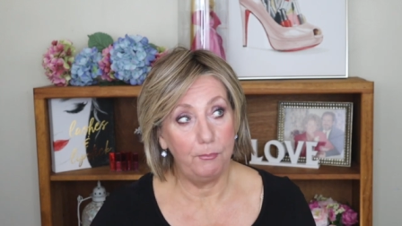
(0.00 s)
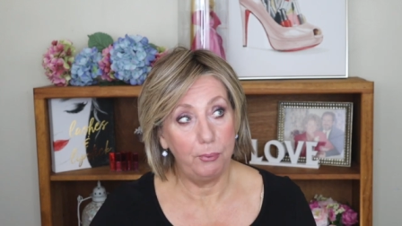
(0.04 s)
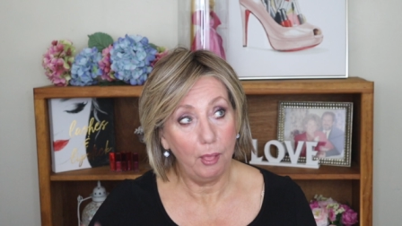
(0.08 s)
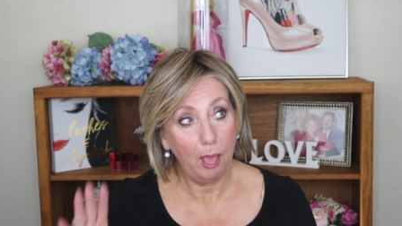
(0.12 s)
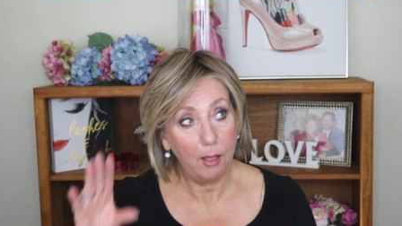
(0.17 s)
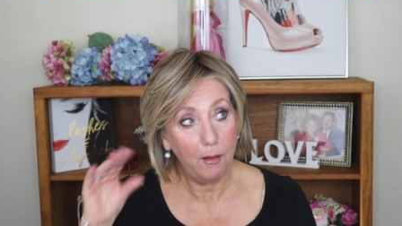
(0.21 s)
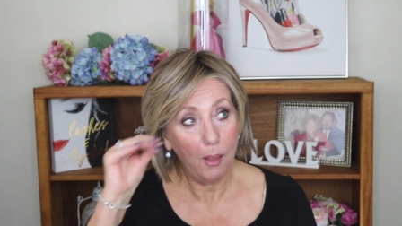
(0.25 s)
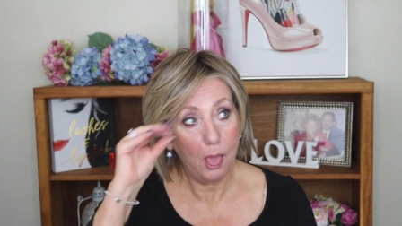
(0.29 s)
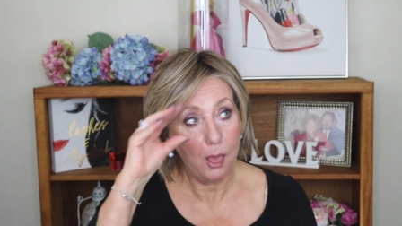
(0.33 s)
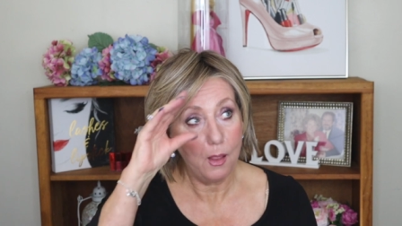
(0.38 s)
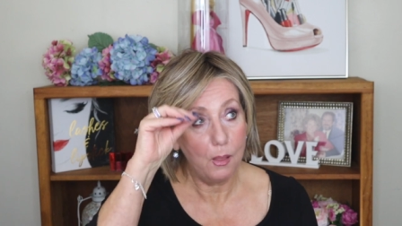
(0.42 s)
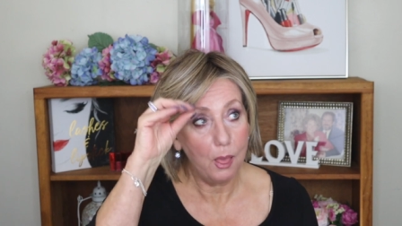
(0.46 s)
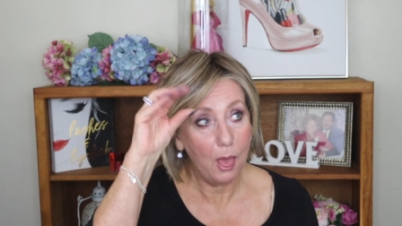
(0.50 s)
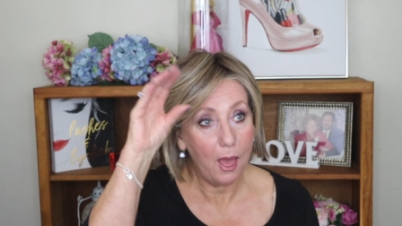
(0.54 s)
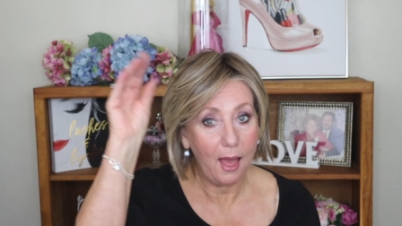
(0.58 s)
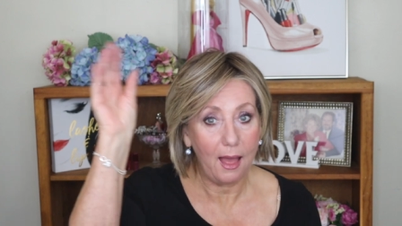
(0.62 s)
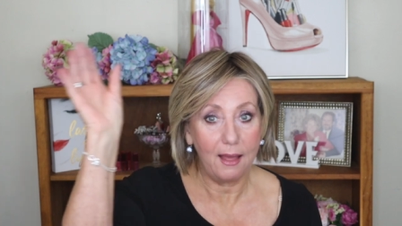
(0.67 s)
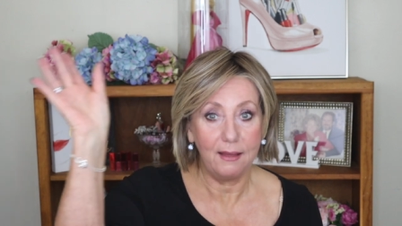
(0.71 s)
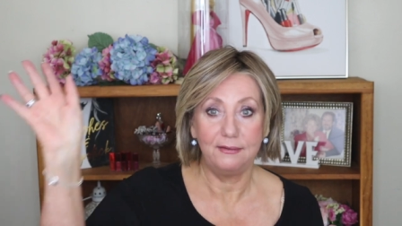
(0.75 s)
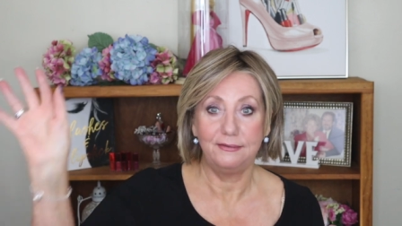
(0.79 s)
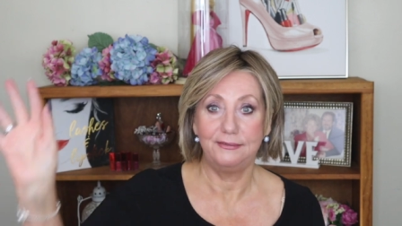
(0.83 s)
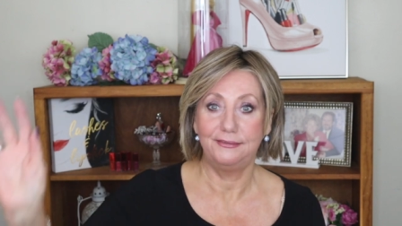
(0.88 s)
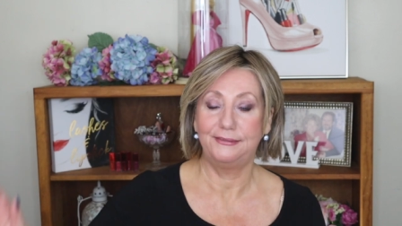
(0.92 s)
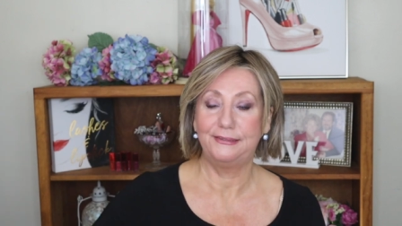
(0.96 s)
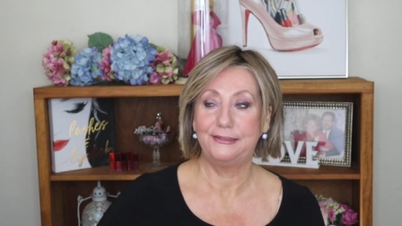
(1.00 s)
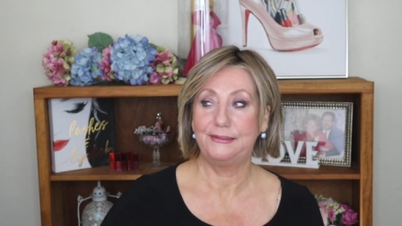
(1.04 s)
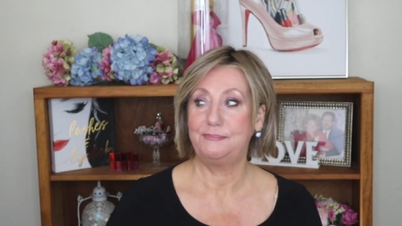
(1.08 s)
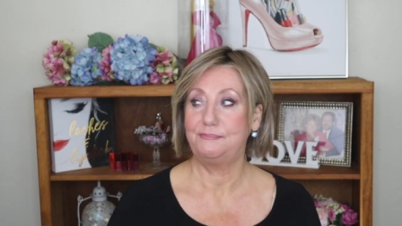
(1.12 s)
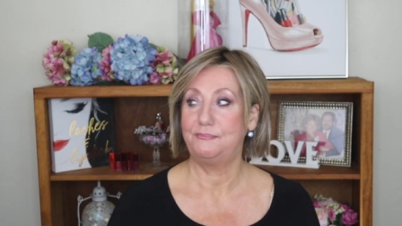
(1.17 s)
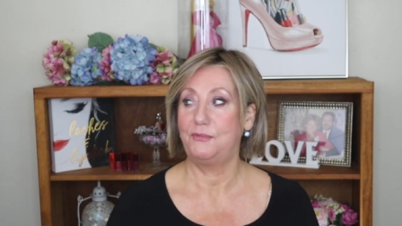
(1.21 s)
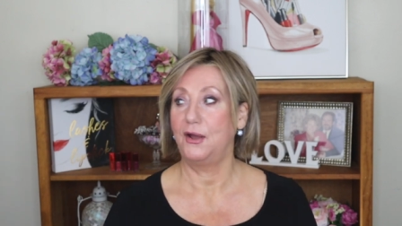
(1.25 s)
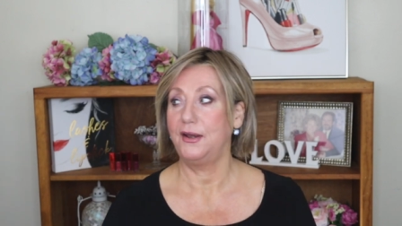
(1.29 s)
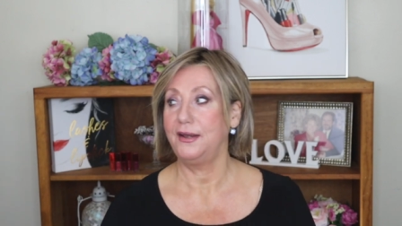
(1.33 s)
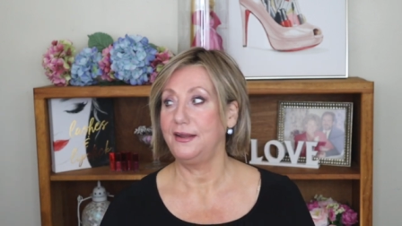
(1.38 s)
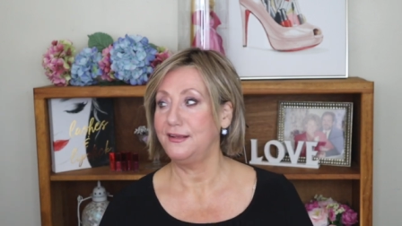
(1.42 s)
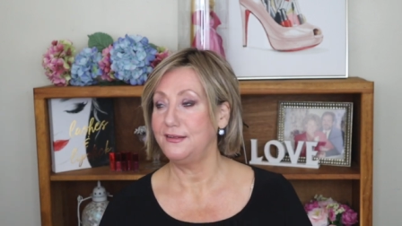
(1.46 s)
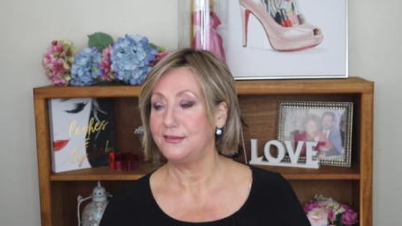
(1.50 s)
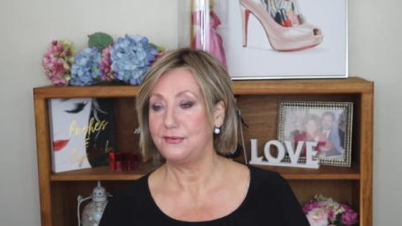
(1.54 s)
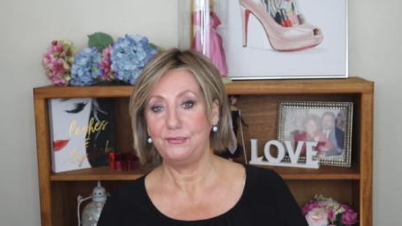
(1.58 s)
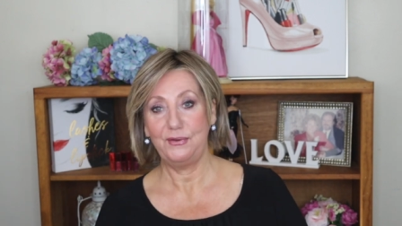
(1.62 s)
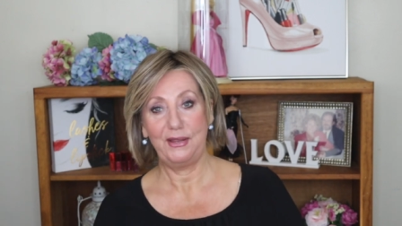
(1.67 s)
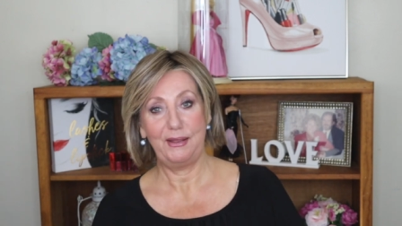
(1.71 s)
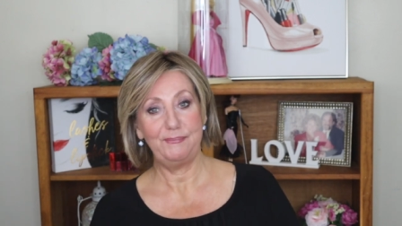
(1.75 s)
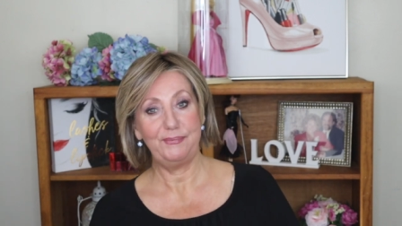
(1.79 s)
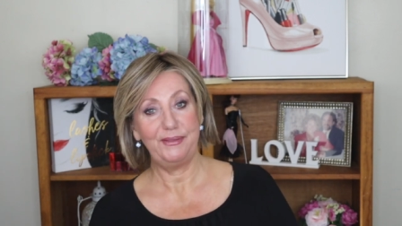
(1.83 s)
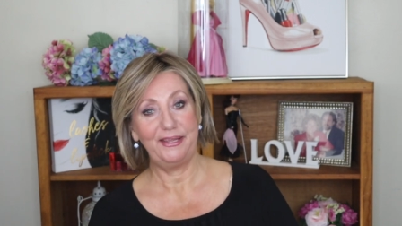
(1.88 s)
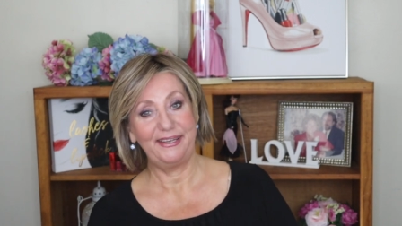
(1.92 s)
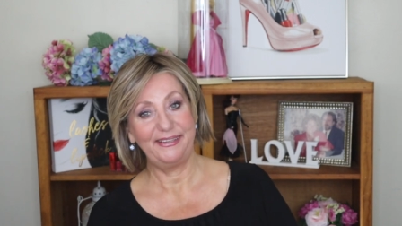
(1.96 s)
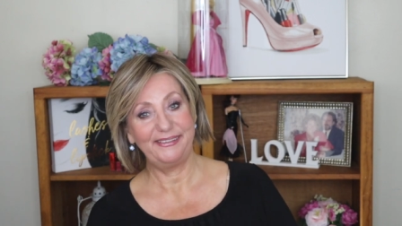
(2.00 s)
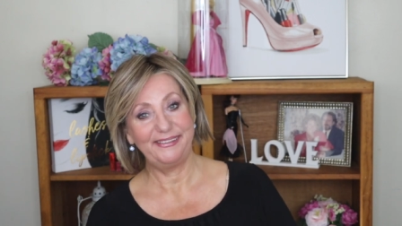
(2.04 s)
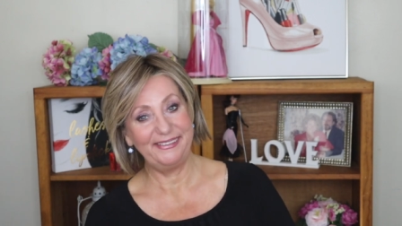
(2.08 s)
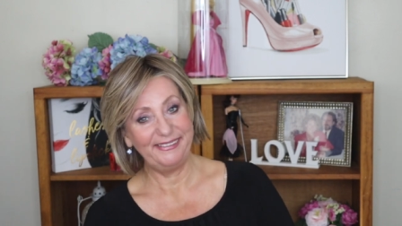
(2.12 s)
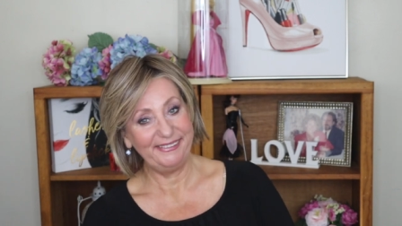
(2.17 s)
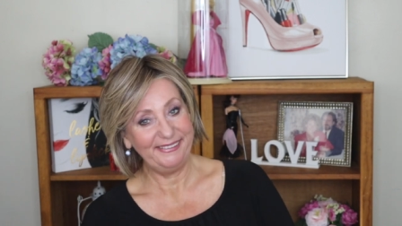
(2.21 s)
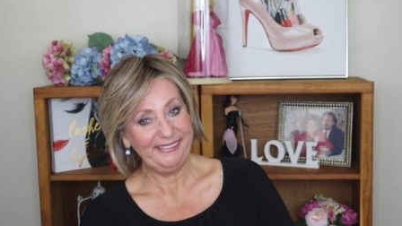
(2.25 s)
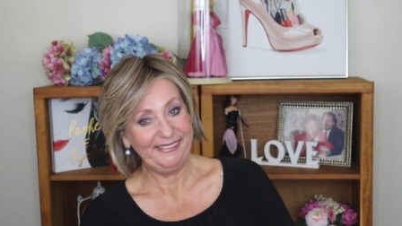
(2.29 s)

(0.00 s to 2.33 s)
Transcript: Blah, blah, blah. Monica's rambling.